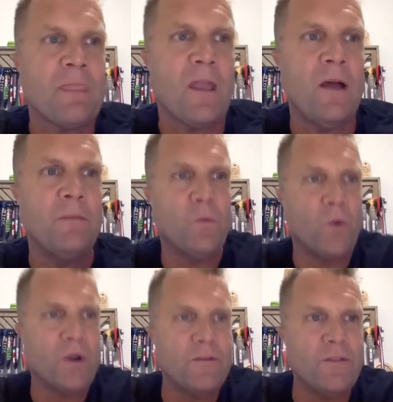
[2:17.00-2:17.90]
the
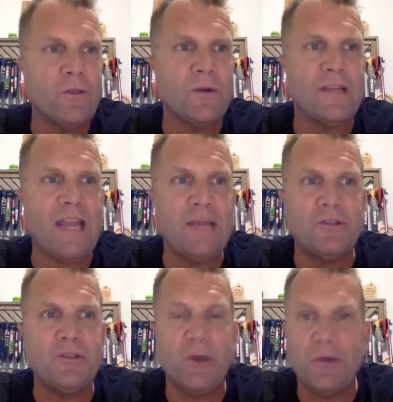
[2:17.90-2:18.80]
word of the Lord came to
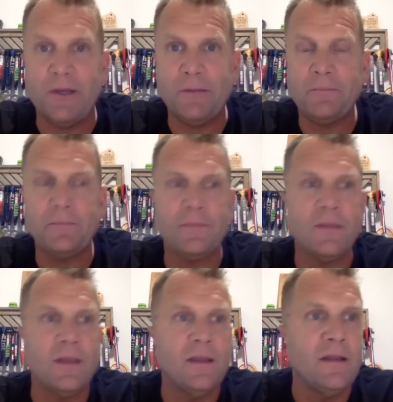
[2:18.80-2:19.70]
Jonah,
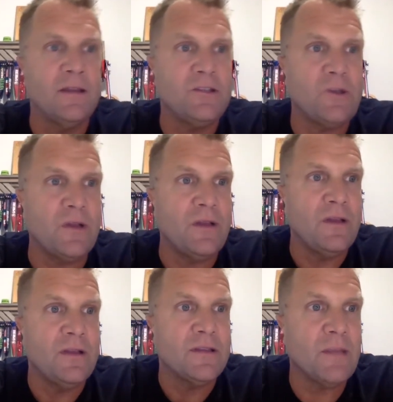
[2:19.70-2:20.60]
son of
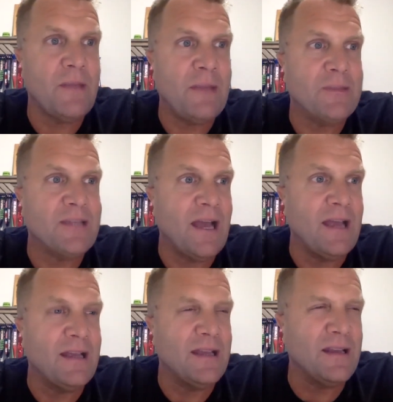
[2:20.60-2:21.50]

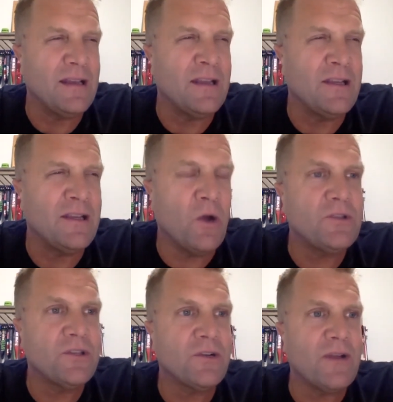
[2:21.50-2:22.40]
Amittai, go
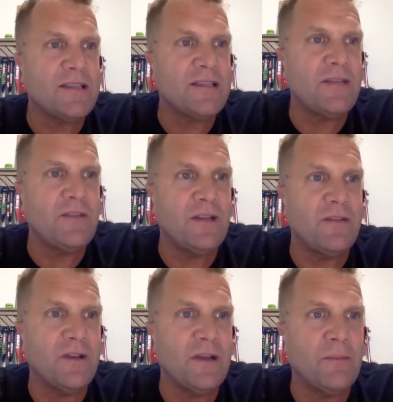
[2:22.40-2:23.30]
to the great city of
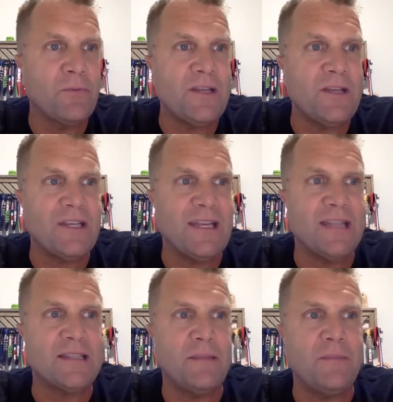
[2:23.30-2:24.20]
Nineveh and preach
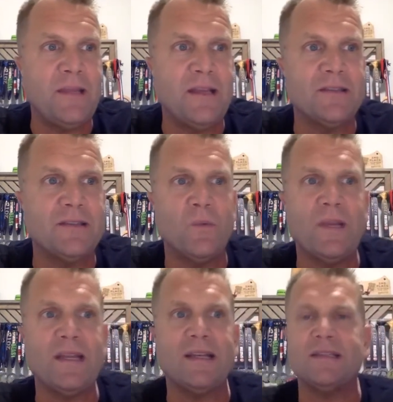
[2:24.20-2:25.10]
against it, because the
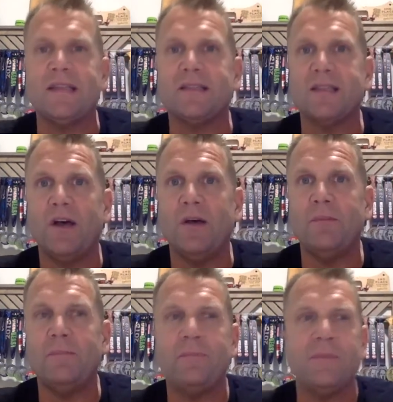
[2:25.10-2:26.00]
wickedness has come